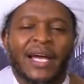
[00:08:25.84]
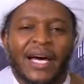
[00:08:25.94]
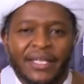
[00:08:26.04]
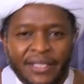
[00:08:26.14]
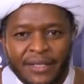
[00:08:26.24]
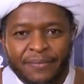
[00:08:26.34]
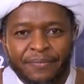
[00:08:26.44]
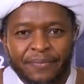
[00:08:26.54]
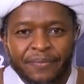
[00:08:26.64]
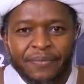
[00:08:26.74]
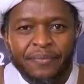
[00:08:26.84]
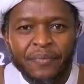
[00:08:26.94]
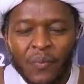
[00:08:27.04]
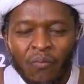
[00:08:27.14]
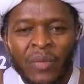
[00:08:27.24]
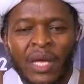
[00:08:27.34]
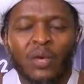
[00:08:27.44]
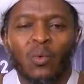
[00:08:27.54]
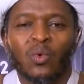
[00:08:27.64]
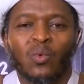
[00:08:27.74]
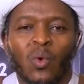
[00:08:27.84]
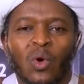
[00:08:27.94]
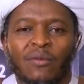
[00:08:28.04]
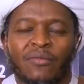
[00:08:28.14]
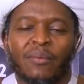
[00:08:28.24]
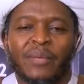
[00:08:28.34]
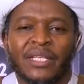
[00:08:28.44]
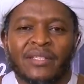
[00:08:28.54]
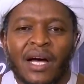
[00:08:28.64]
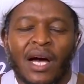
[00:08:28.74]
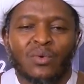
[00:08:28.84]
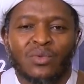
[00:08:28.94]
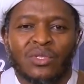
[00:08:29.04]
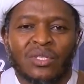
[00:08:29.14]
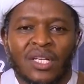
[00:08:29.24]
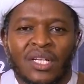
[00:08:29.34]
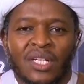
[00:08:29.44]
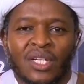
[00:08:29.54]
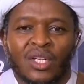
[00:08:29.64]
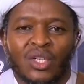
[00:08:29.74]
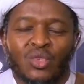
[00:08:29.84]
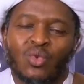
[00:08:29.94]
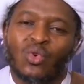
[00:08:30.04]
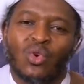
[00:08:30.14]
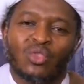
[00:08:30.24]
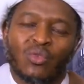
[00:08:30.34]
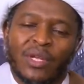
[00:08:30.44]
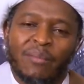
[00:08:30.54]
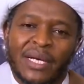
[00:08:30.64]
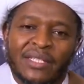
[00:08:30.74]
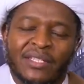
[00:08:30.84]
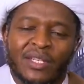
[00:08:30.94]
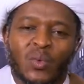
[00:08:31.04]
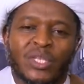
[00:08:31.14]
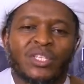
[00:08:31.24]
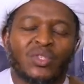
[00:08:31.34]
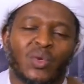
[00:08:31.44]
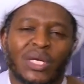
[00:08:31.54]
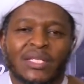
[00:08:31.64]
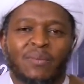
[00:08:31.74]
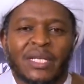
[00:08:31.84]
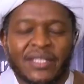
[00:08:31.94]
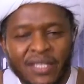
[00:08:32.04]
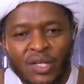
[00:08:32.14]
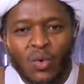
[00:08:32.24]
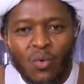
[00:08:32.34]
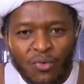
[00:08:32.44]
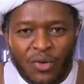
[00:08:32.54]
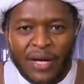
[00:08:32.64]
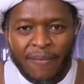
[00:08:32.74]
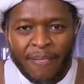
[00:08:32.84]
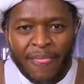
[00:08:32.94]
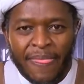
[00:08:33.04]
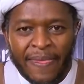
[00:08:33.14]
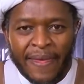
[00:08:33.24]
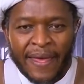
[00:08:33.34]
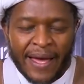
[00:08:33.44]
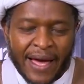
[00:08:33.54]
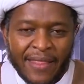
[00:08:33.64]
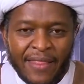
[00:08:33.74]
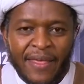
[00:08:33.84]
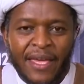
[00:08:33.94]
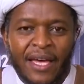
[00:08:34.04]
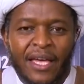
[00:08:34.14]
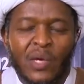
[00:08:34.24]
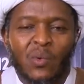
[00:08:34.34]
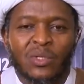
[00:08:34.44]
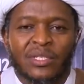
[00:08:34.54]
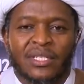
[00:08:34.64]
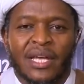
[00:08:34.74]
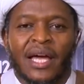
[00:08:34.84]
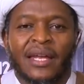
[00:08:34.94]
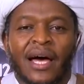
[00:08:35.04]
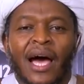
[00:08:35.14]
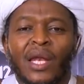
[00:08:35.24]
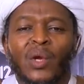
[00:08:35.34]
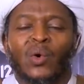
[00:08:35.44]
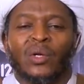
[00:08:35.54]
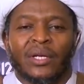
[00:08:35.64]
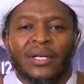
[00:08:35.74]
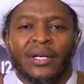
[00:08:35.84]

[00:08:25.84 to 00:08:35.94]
night. He would walk from his house to go to the masjid, which is known as Masjid Kufa. And there he would stand alone